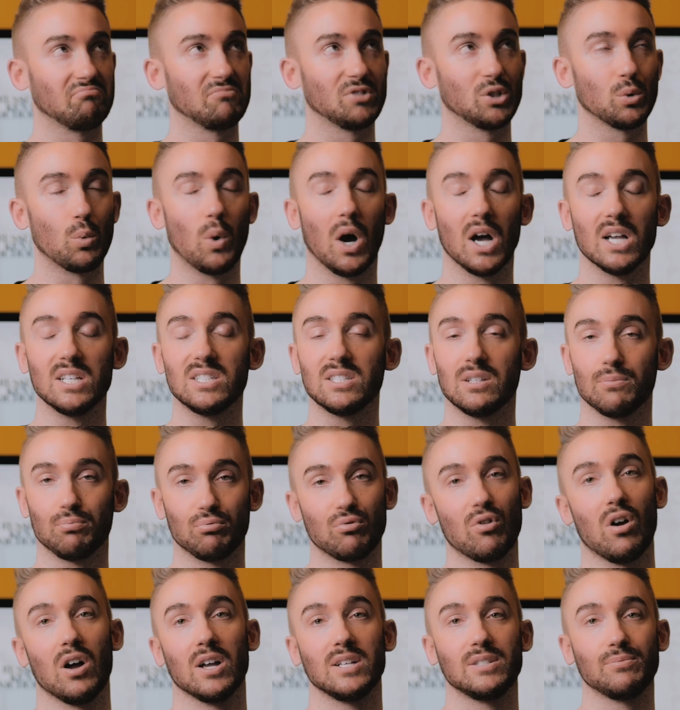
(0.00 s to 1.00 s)
twice the
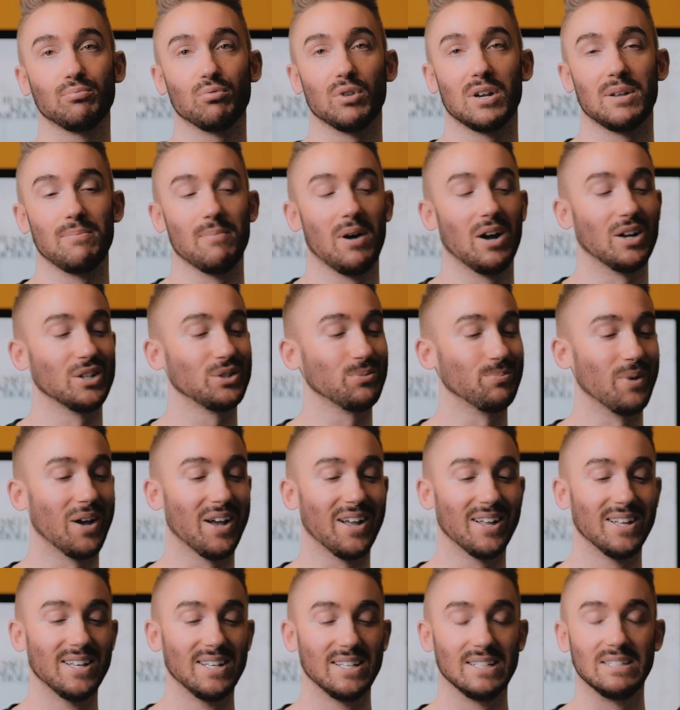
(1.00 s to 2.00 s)
price pretty much,
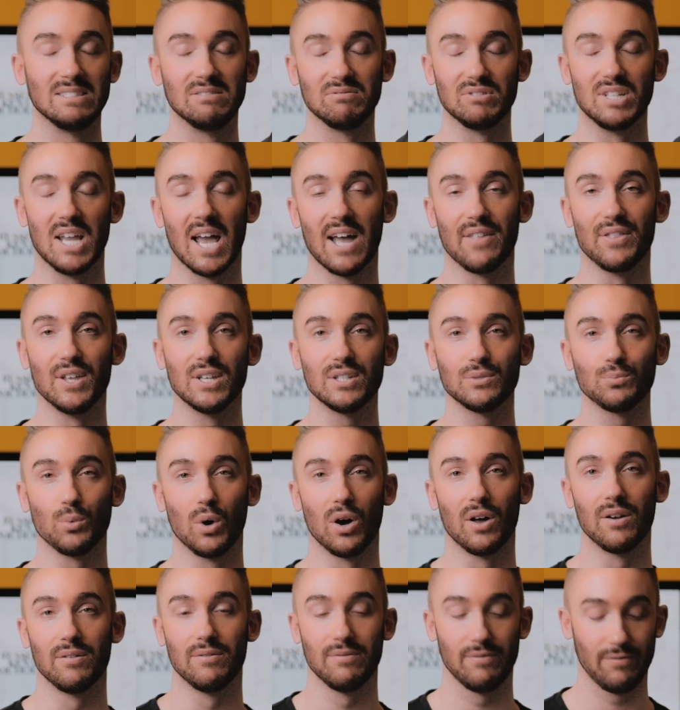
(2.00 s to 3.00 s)
but yeah, this
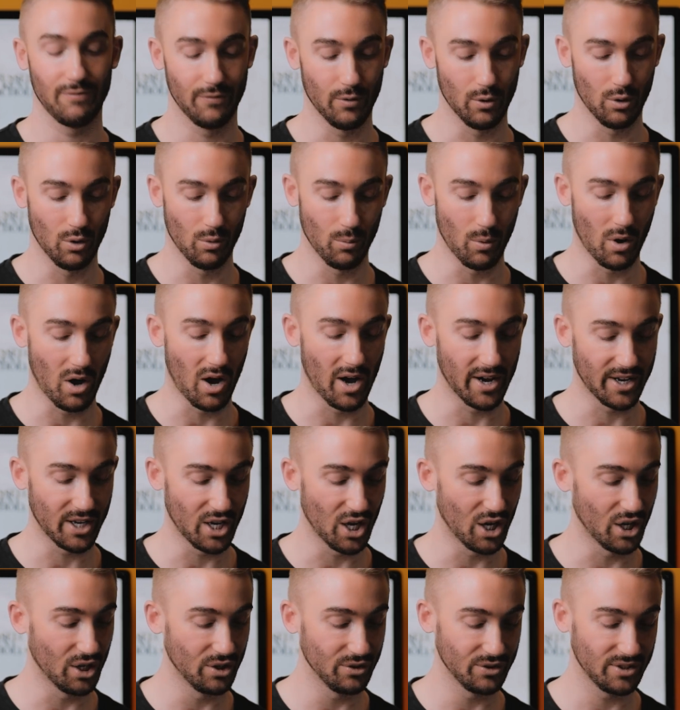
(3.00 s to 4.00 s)
one for what I
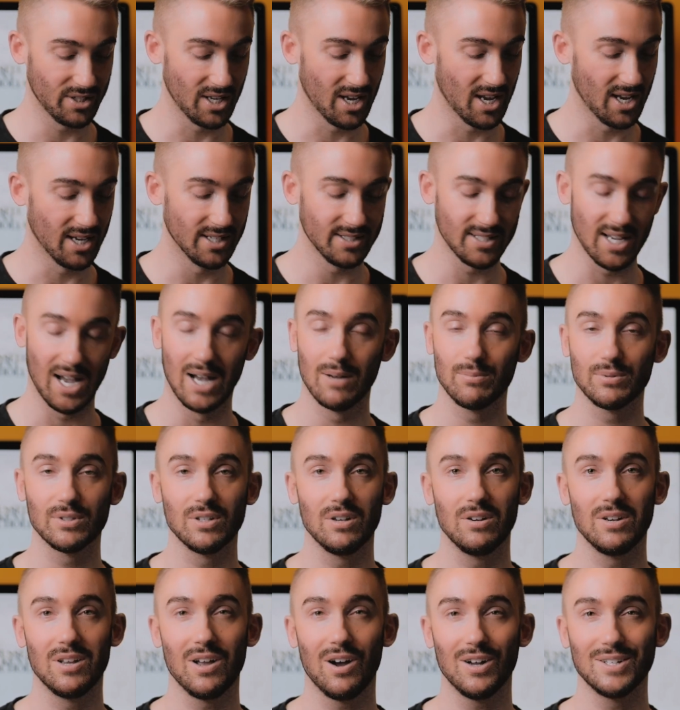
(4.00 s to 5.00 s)
use is
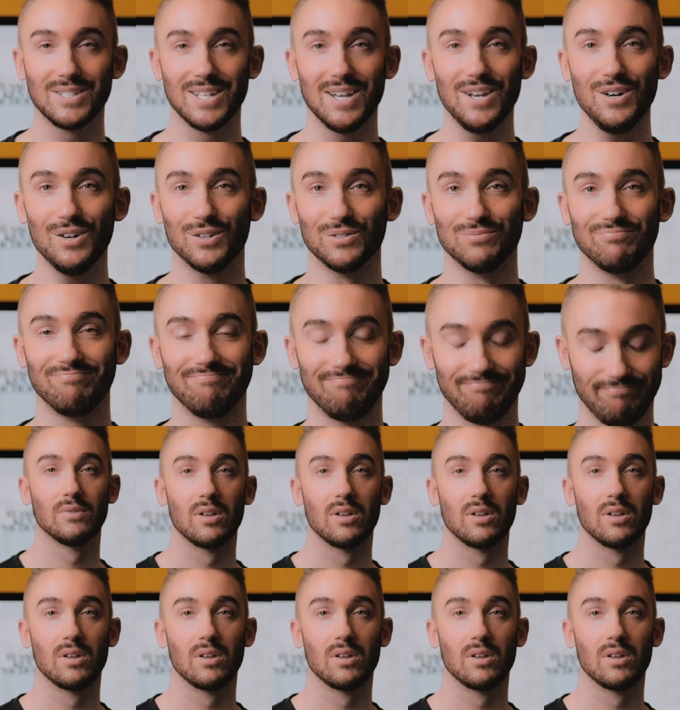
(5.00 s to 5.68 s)
absolutely ideal.